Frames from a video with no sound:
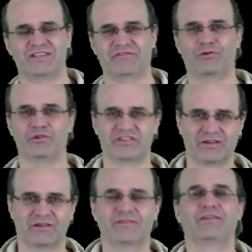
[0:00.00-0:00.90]

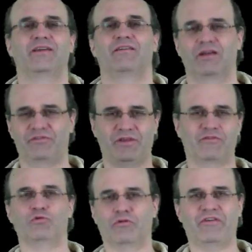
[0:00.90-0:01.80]
versa. Right? If you have
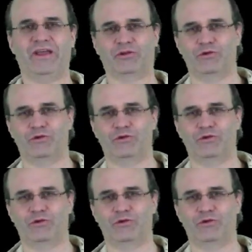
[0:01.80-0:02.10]
a row vector,